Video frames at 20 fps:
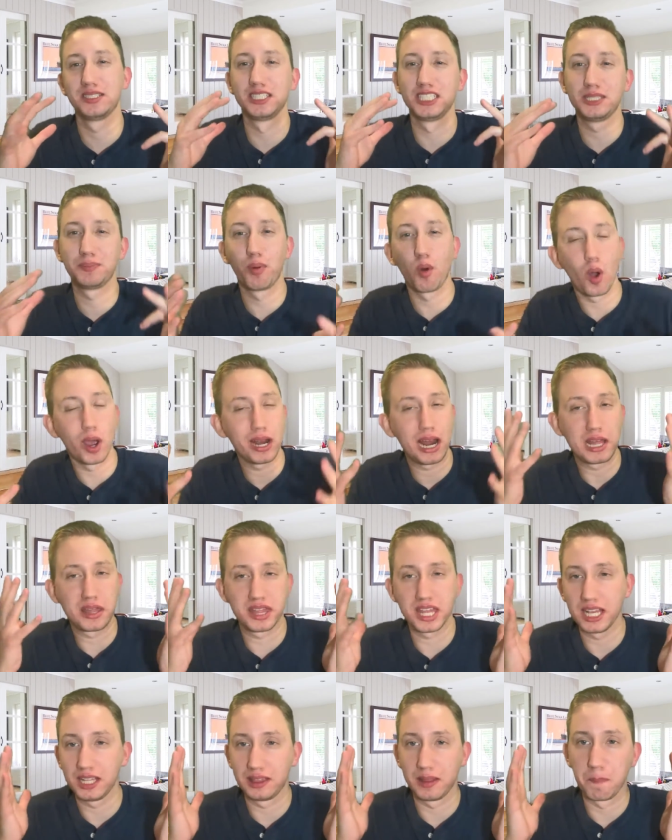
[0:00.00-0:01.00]
to this point, I
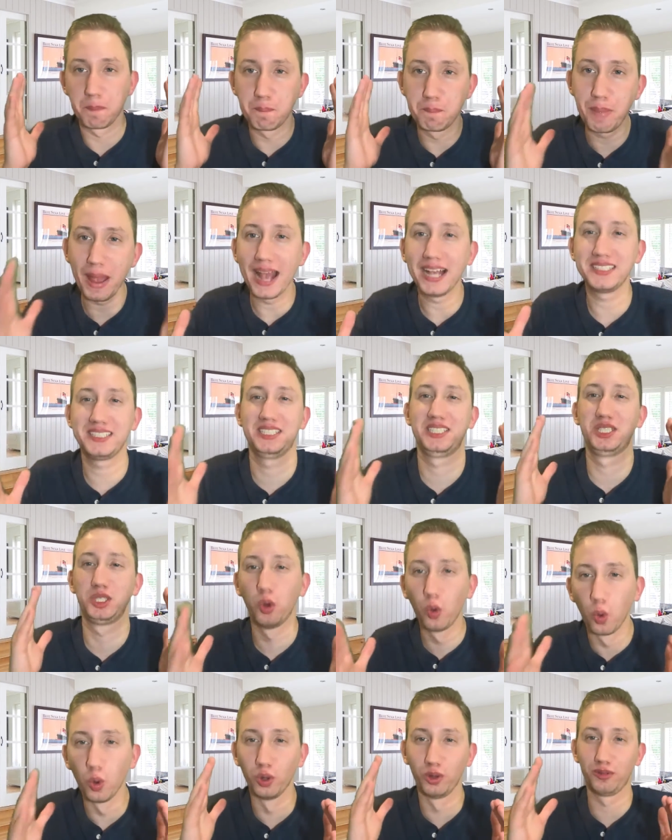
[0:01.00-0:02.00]
think the best
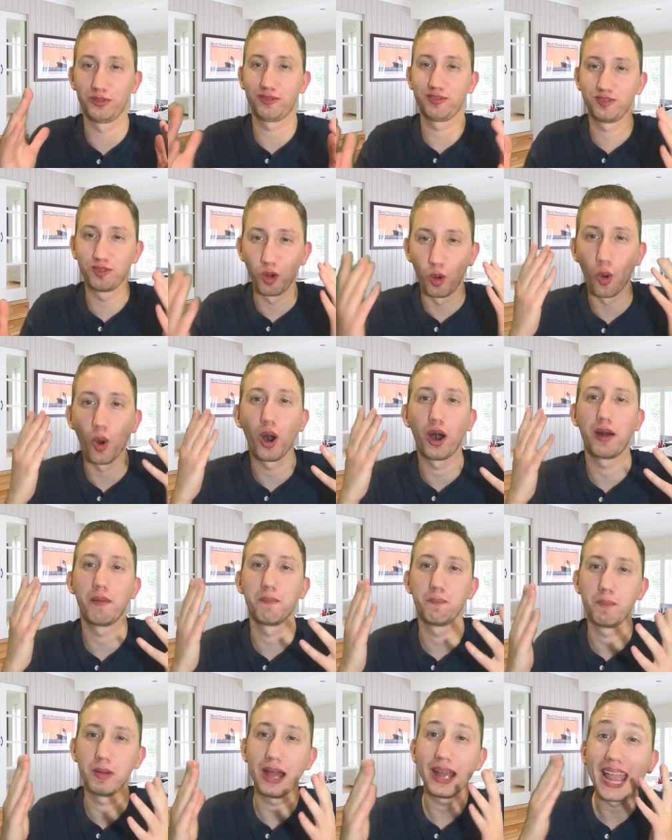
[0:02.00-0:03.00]
tool
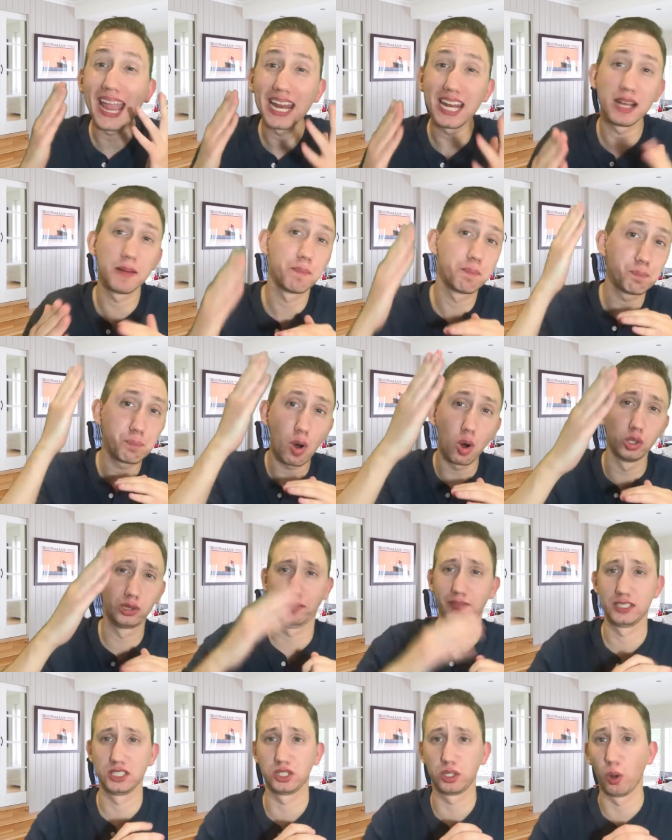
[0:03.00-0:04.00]
for hitting both
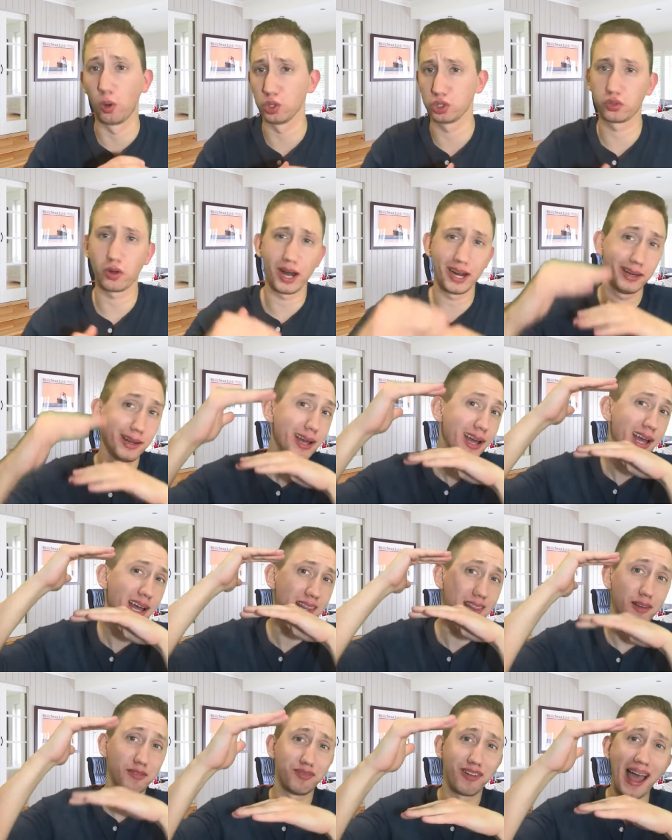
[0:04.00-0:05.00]
of these goals, right?
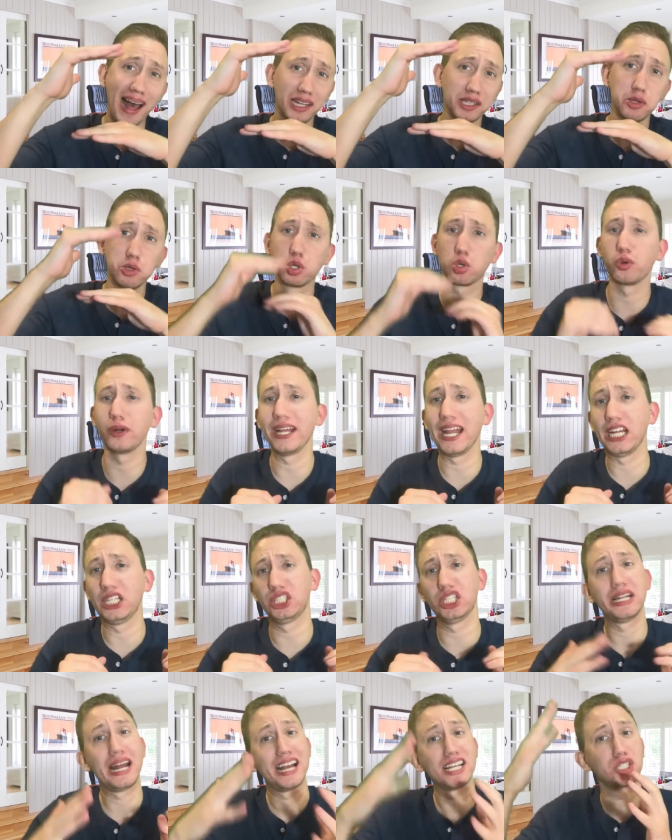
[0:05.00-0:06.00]
The value
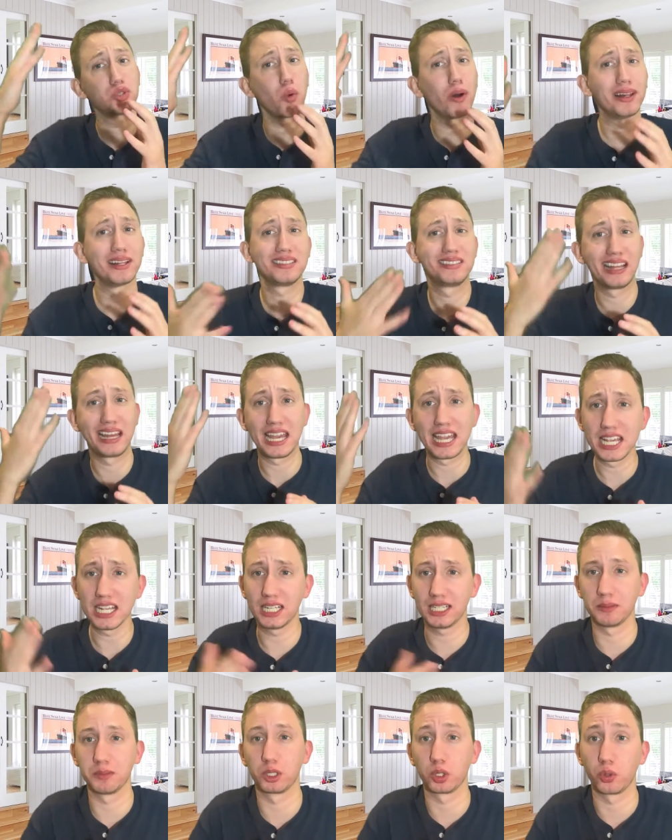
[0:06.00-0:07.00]
creation as well as the
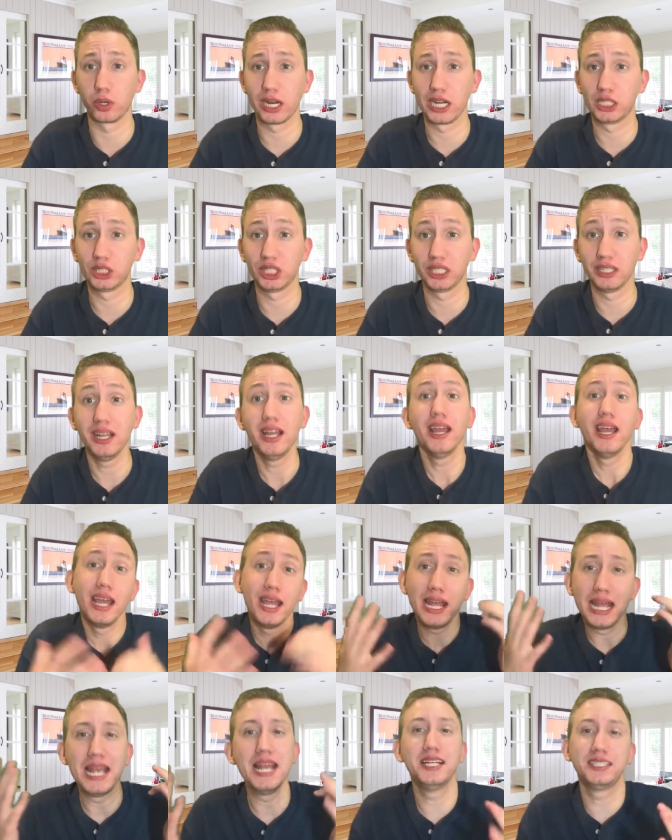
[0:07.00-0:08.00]
income creation
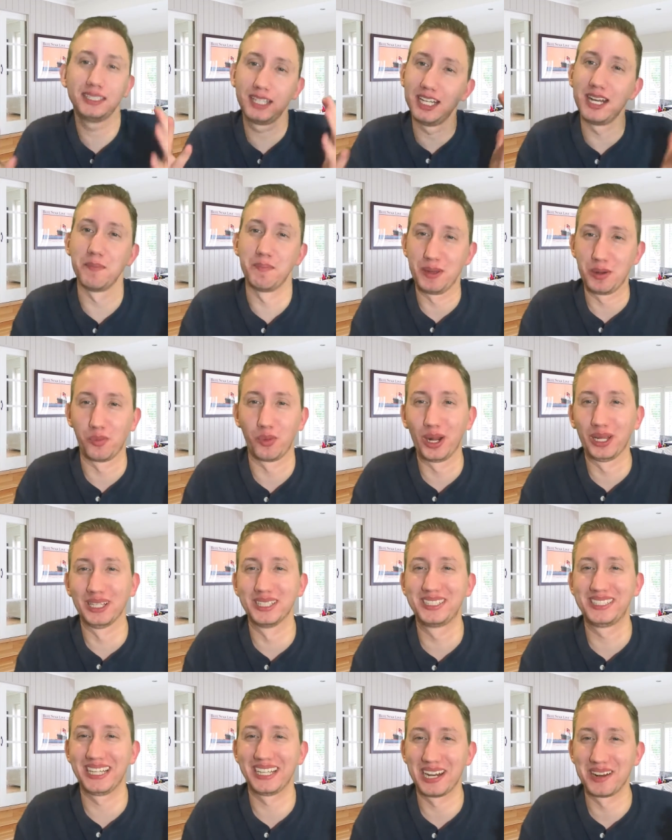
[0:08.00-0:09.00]
is going to be real
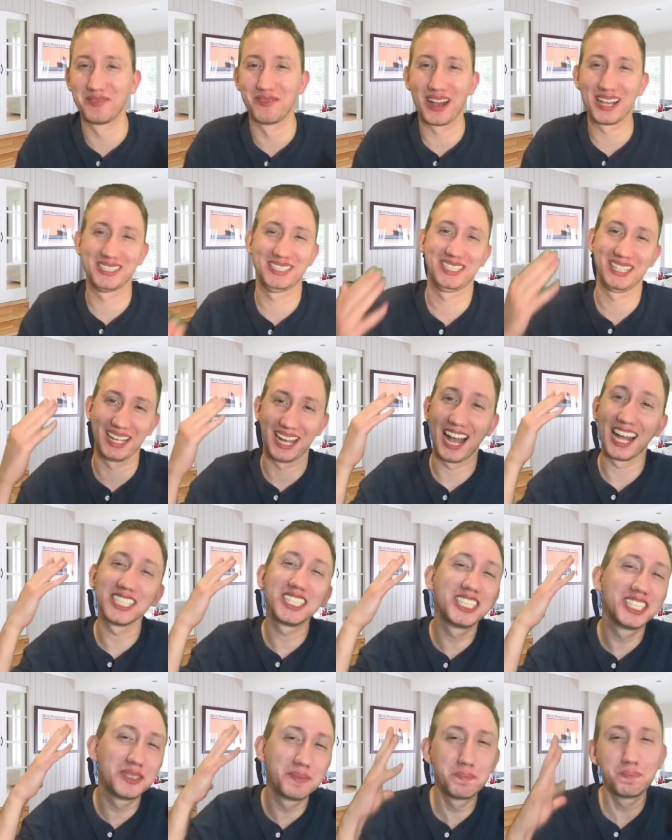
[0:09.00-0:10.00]
estate investing,
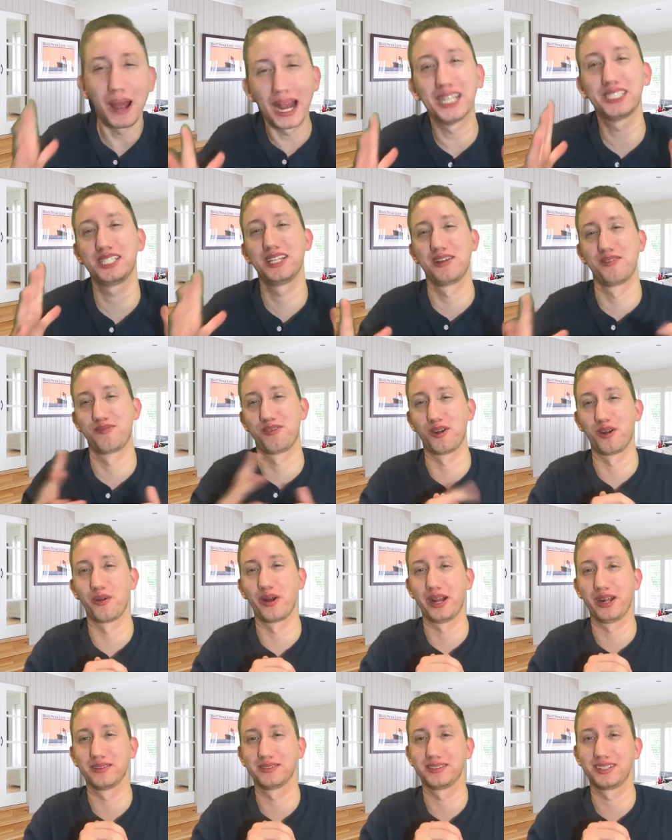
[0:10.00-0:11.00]
especially for
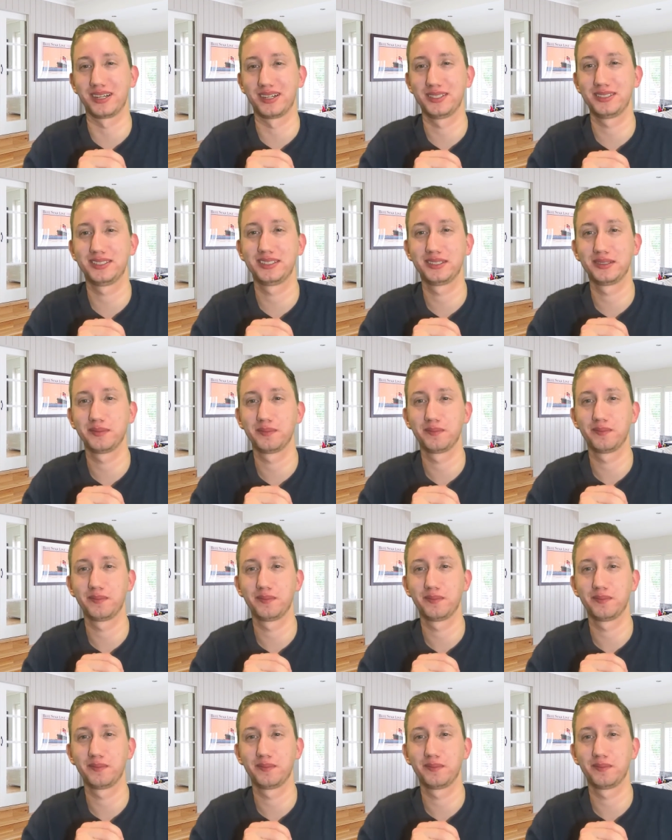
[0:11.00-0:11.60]
realtors.